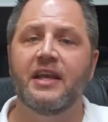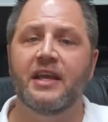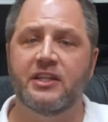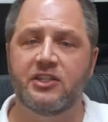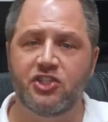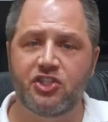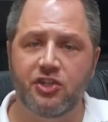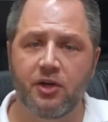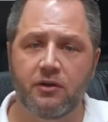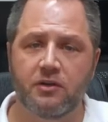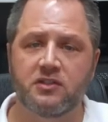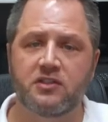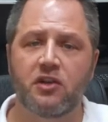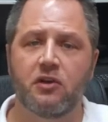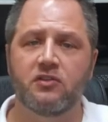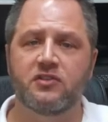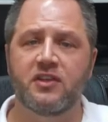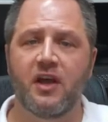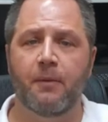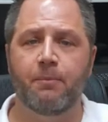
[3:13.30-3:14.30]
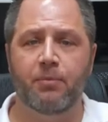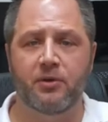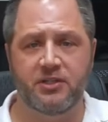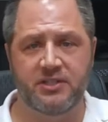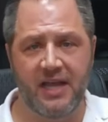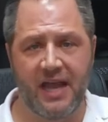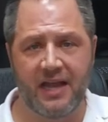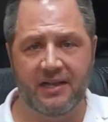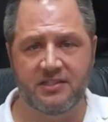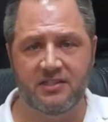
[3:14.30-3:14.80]
insurance goes up or
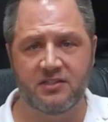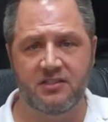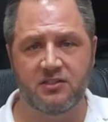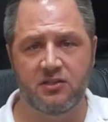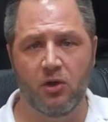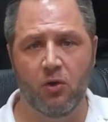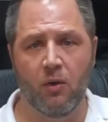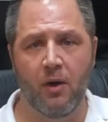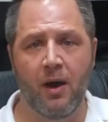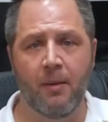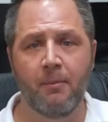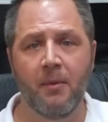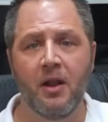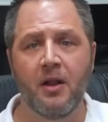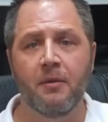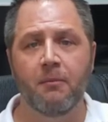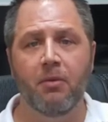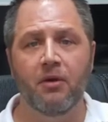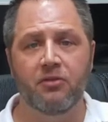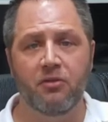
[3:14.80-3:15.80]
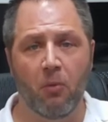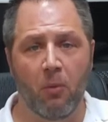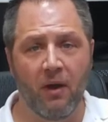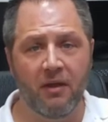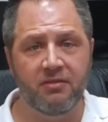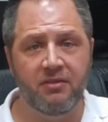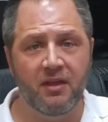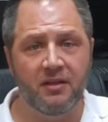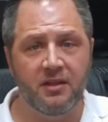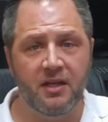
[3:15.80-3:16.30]
taxes go up. But the
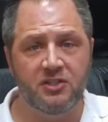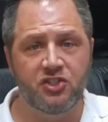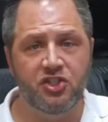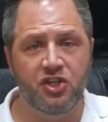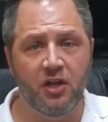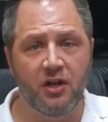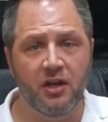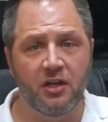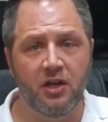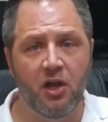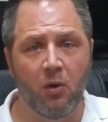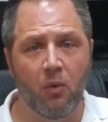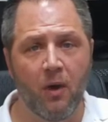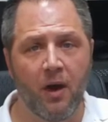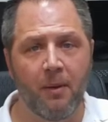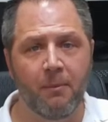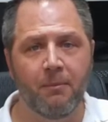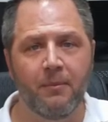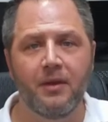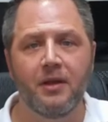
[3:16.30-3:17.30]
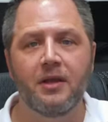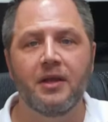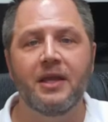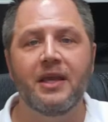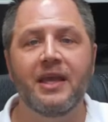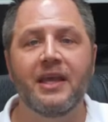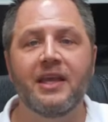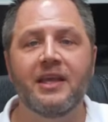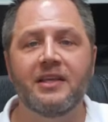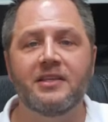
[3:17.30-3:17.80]
one thing that shouldn't go up
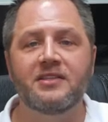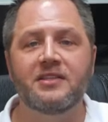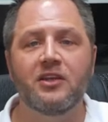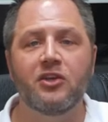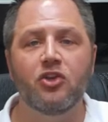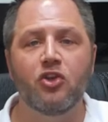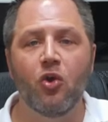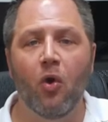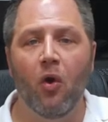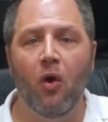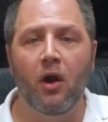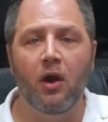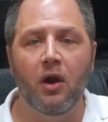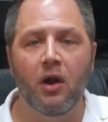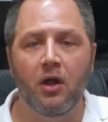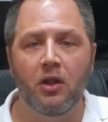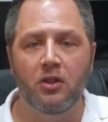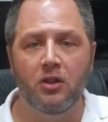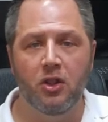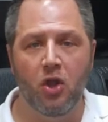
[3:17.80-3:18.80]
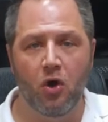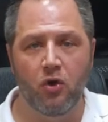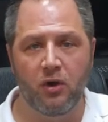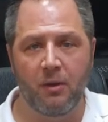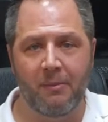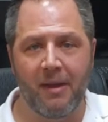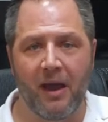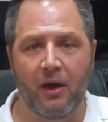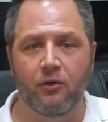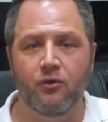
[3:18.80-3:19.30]
is your loan
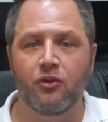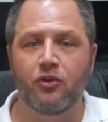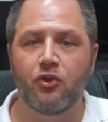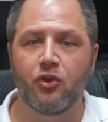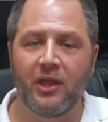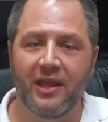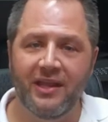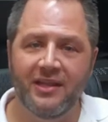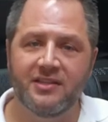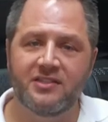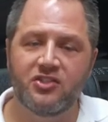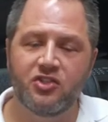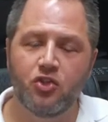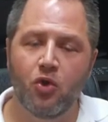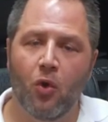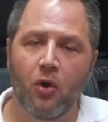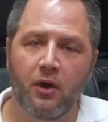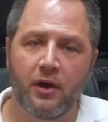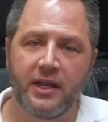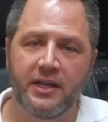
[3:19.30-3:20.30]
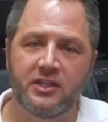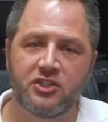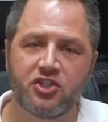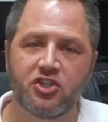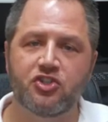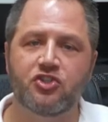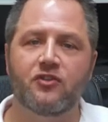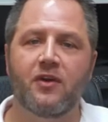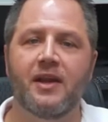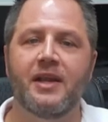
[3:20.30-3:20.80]
amount, is your
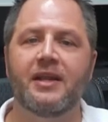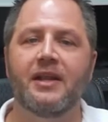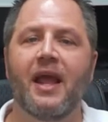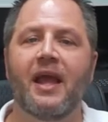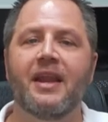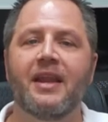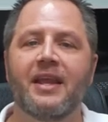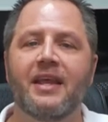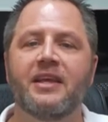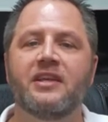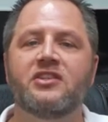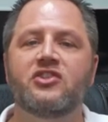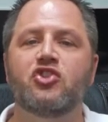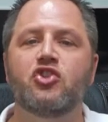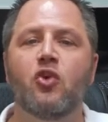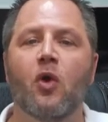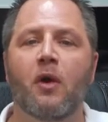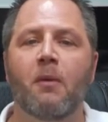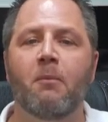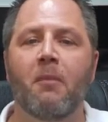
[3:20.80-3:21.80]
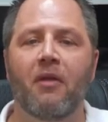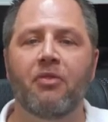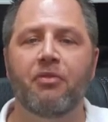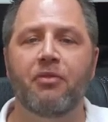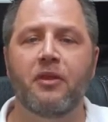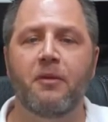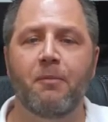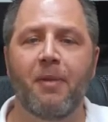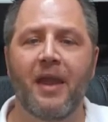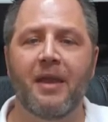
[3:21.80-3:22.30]
interest rate, and is your
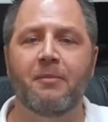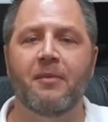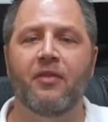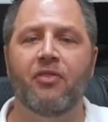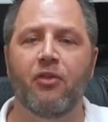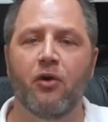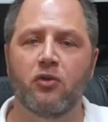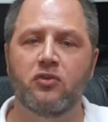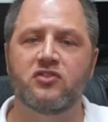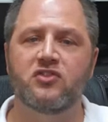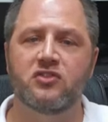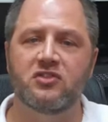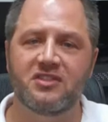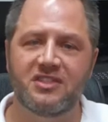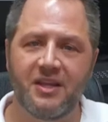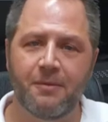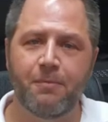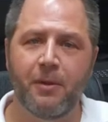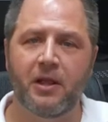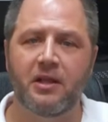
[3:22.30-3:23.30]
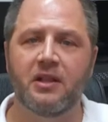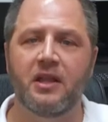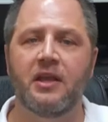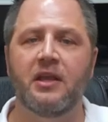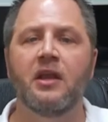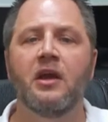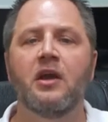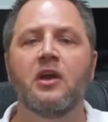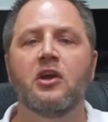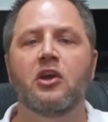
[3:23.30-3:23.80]
monthly payment. Those are
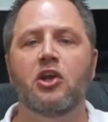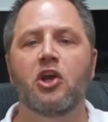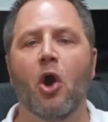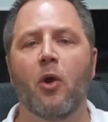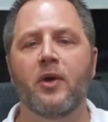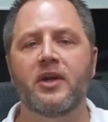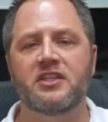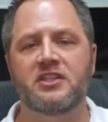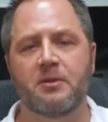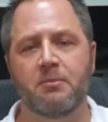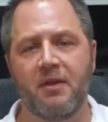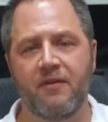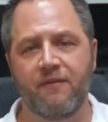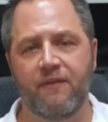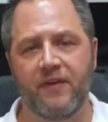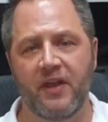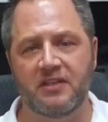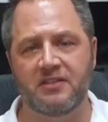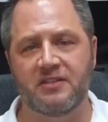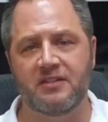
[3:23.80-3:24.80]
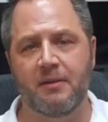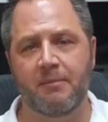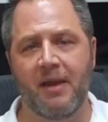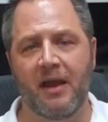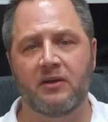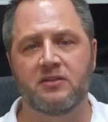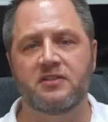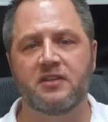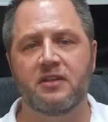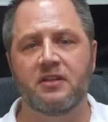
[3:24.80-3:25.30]
typically going to be fixed
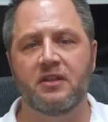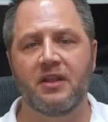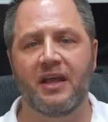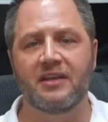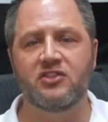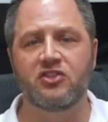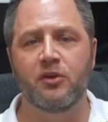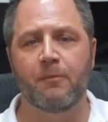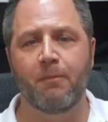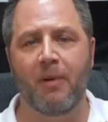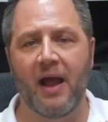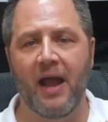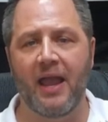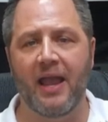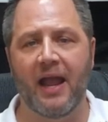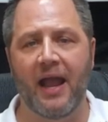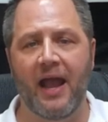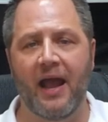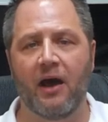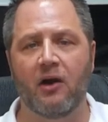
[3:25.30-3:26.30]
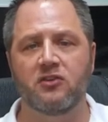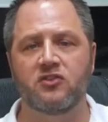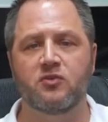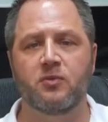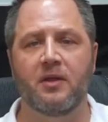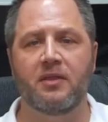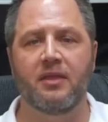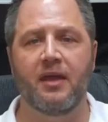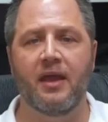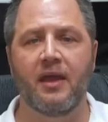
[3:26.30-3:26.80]
amounts unless you're buying a house
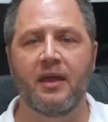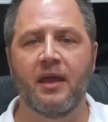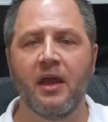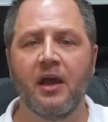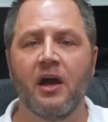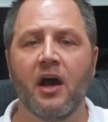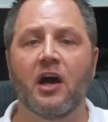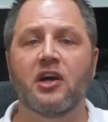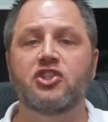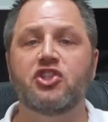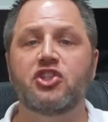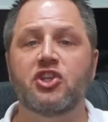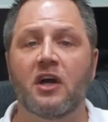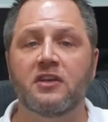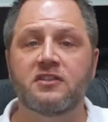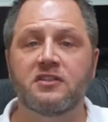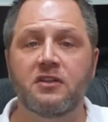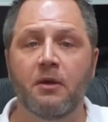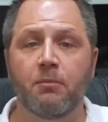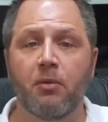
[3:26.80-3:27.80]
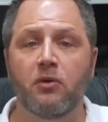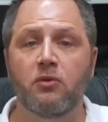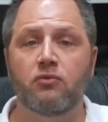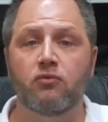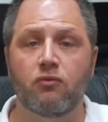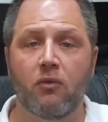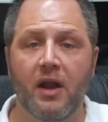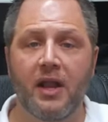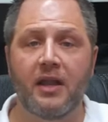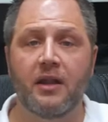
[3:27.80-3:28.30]
with an adjustable
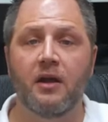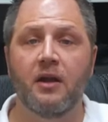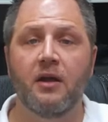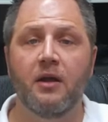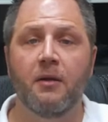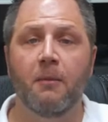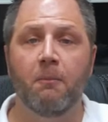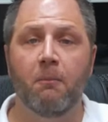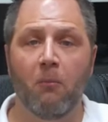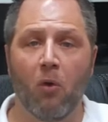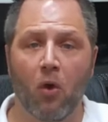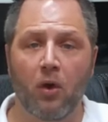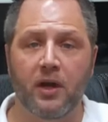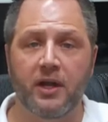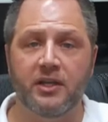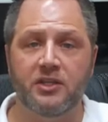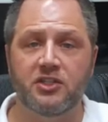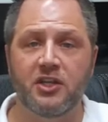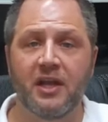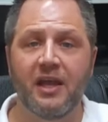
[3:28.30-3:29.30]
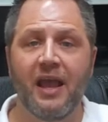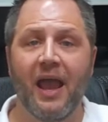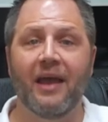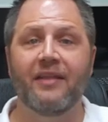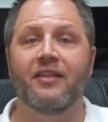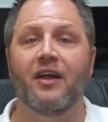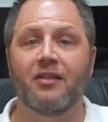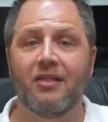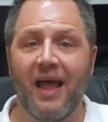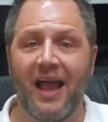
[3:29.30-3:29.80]
rate mortgage.
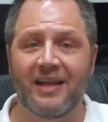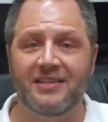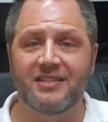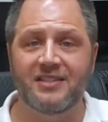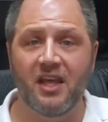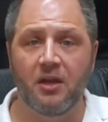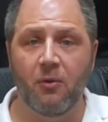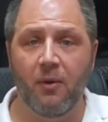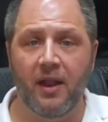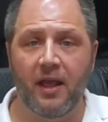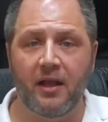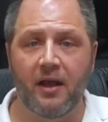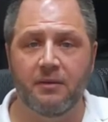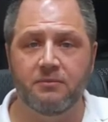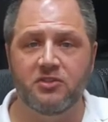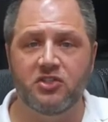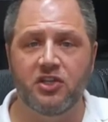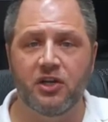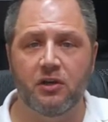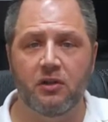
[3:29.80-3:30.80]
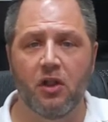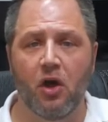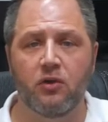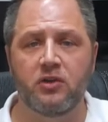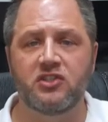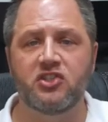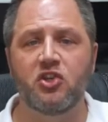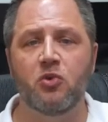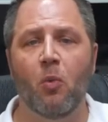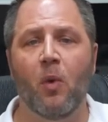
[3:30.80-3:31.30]
And the last thing when it comes to your loan
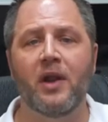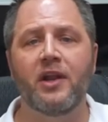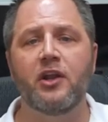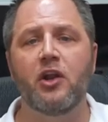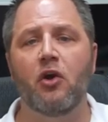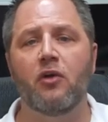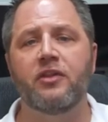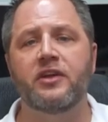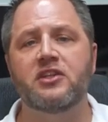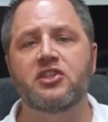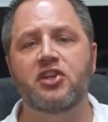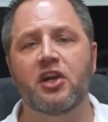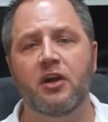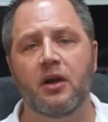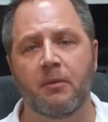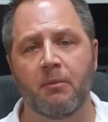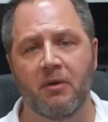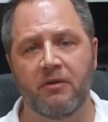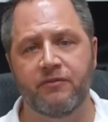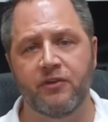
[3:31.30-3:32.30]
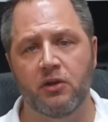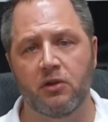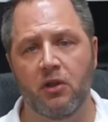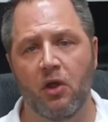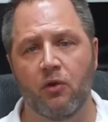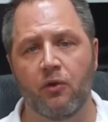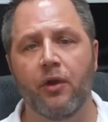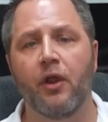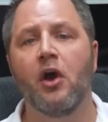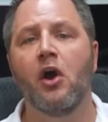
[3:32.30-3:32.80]
is you want to know the term of your
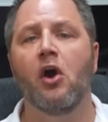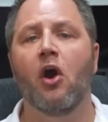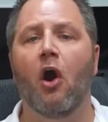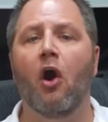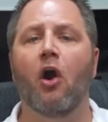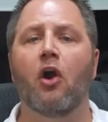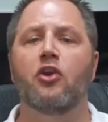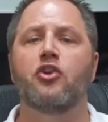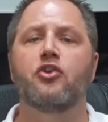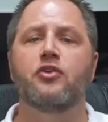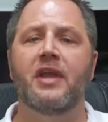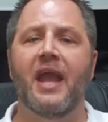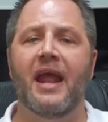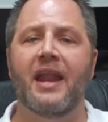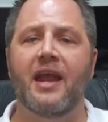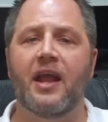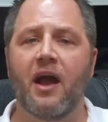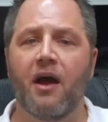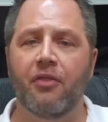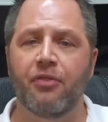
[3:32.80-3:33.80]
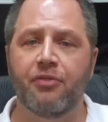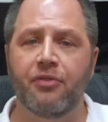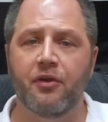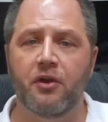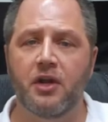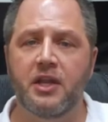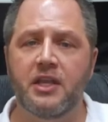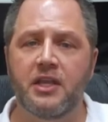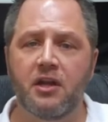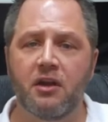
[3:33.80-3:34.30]
loan. Are you getting a
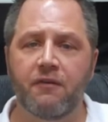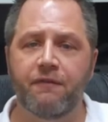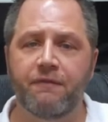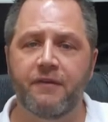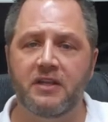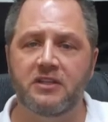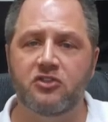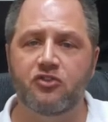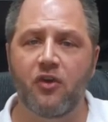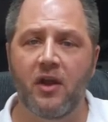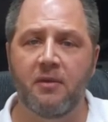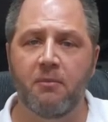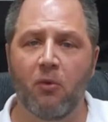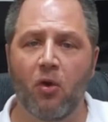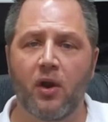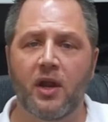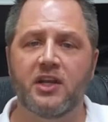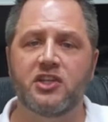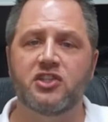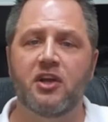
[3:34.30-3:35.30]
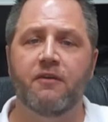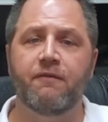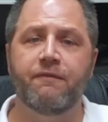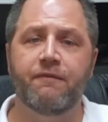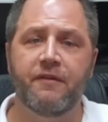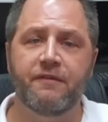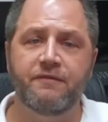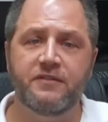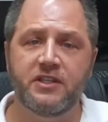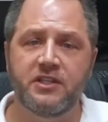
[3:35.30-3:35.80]
30-year fixed rate mortgage, a
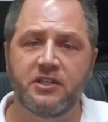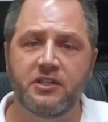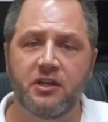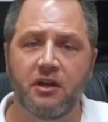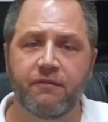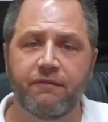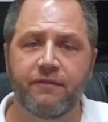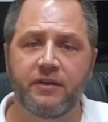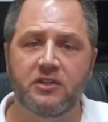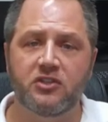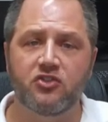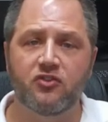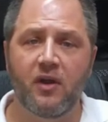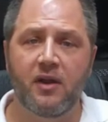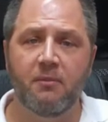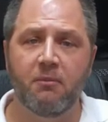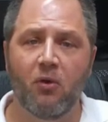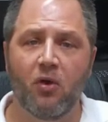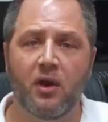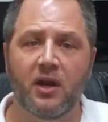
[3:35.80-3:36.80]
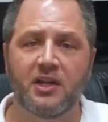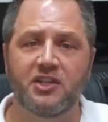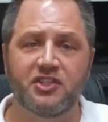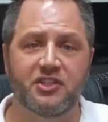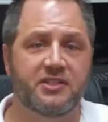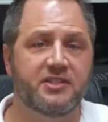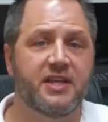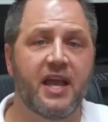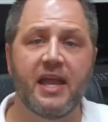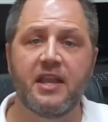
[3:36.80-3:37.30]
15-year fixed rate mortgage, a
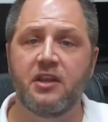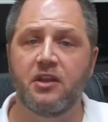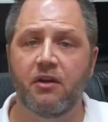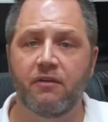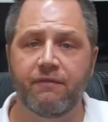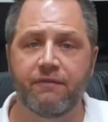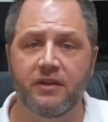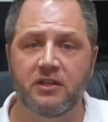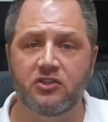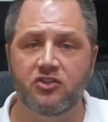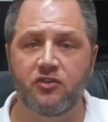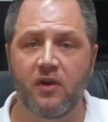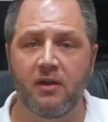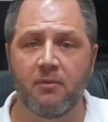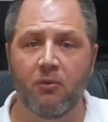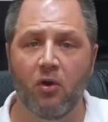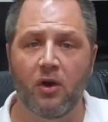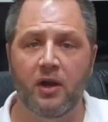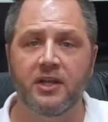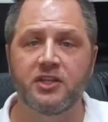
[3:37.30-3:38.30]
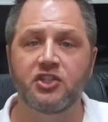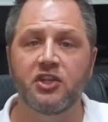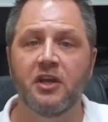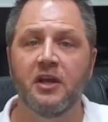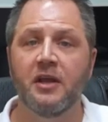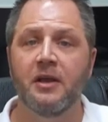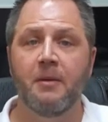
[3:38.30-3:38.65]
10-year fixed rate mortgage?